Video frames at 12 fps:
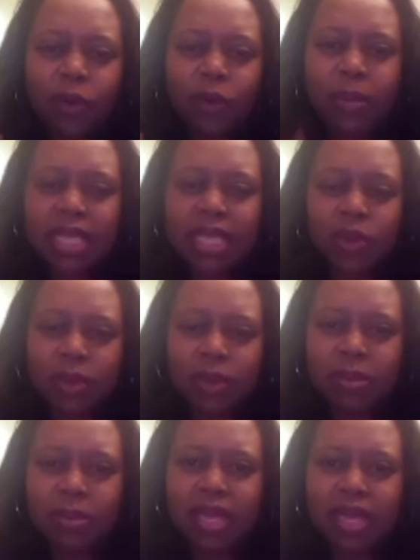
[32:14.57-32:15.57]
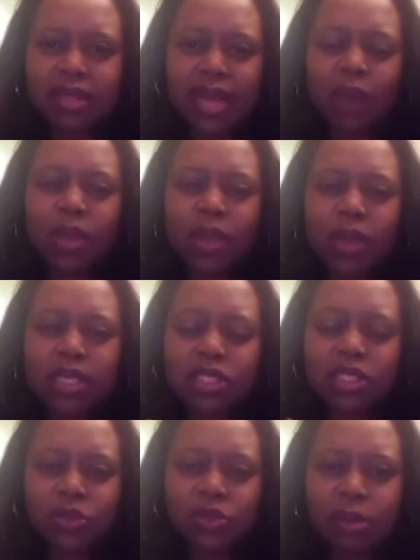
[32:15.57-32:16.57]
for me to admit that I
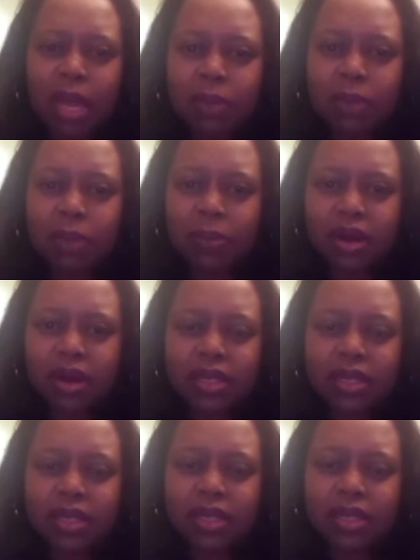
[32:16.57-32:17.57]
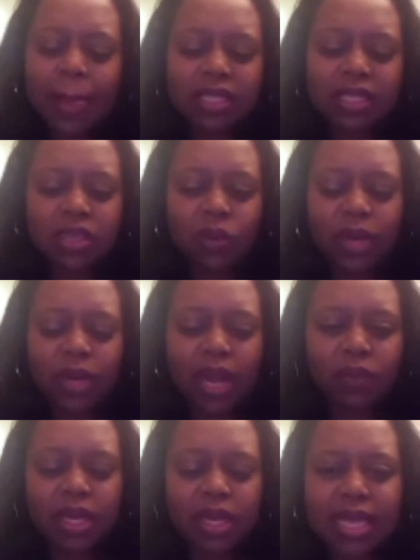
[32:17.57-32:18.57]
wasn't doing my part. And so when I
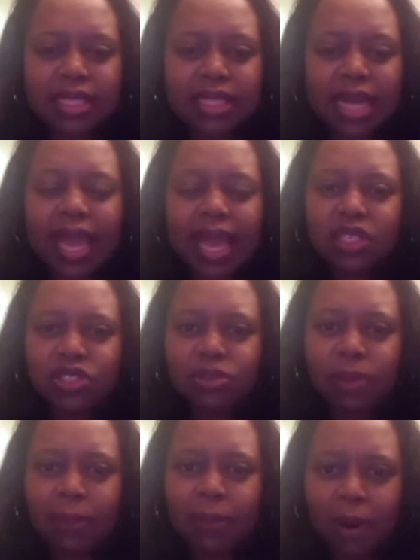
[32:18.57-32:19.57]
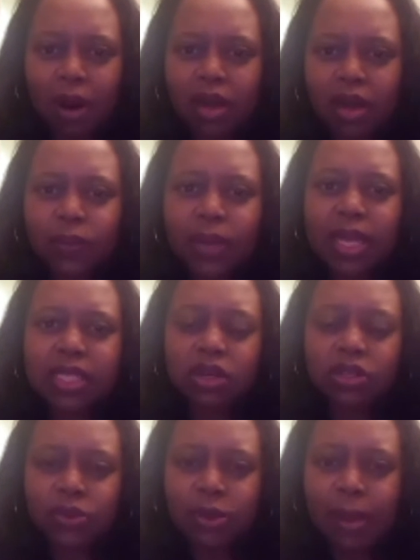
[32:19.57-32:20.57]
realized that I had to do my part, and when I
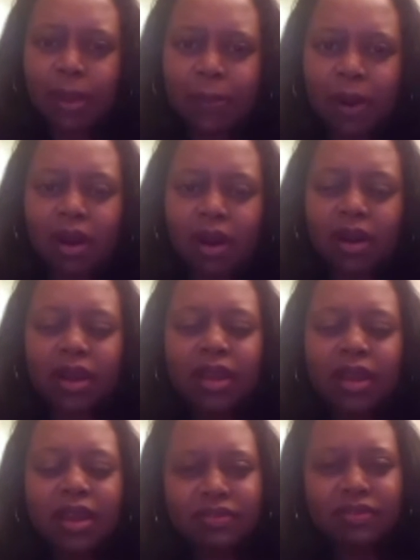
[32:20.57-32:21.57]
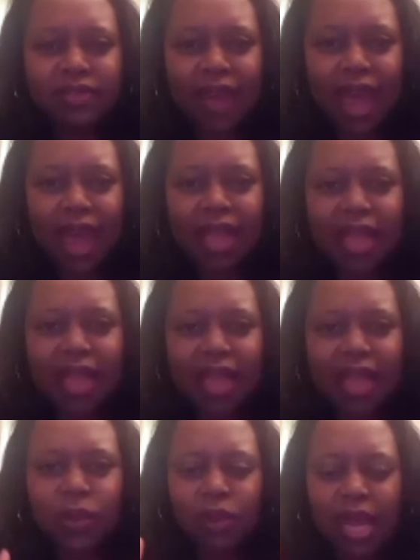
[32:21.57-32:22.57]
started doing my part, that's when
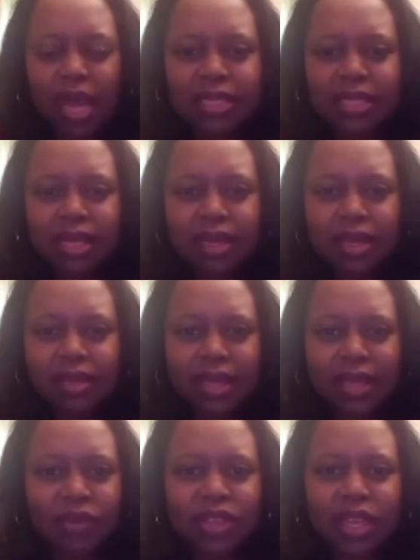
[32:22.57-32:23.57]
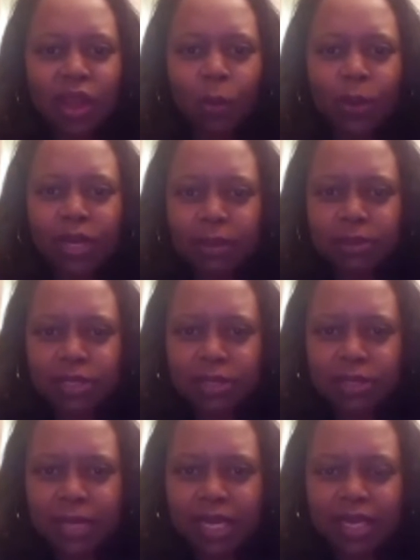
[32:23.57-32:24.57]
I realized that everything opened up
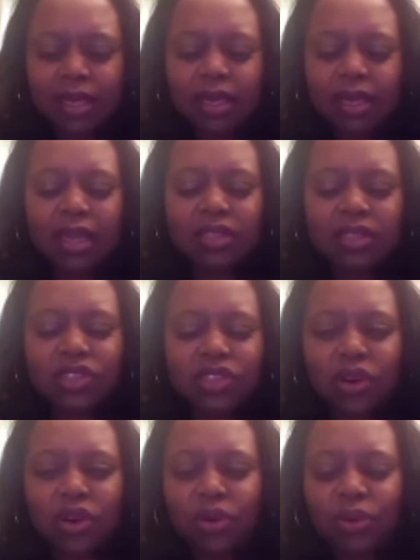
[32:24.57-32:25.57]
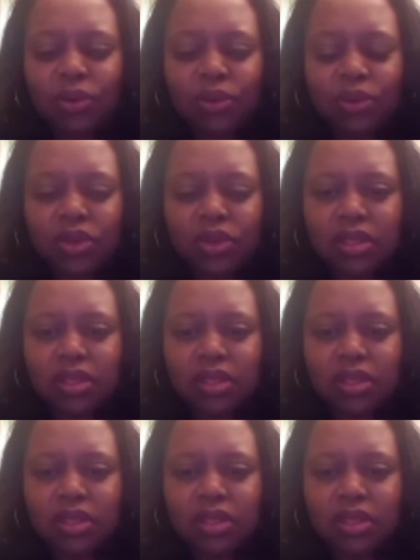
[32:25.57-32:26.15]
to me. And so